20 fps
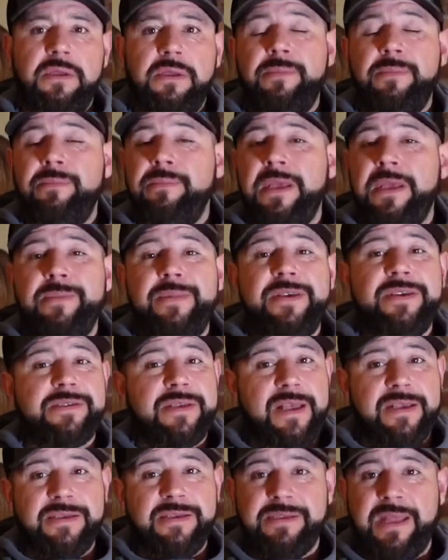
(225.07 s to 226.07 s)
Maybe
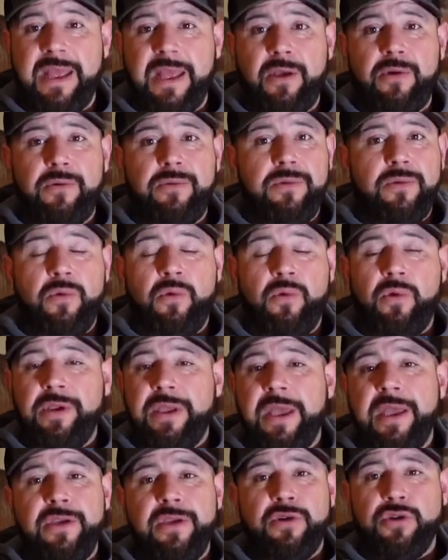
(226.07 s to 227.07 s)
size down or
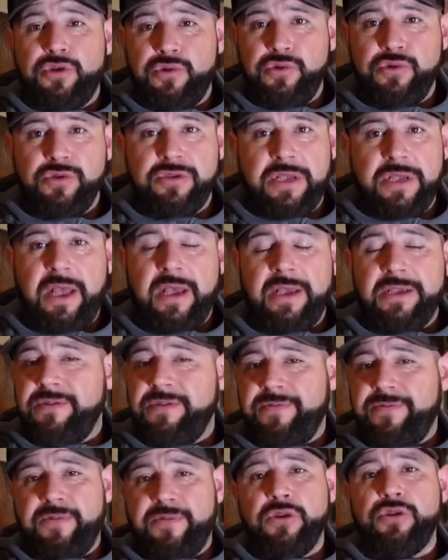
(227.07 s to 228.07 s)
get your true size,
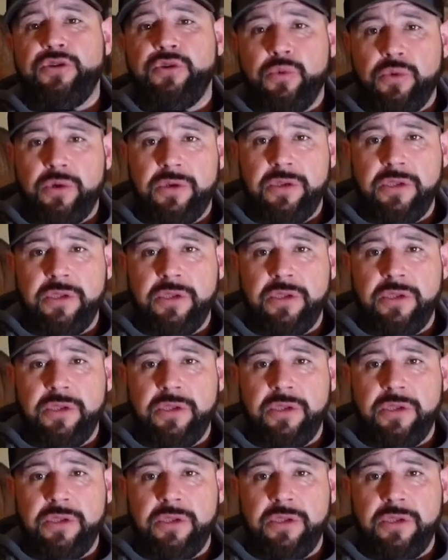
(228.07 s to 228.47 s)
for sure.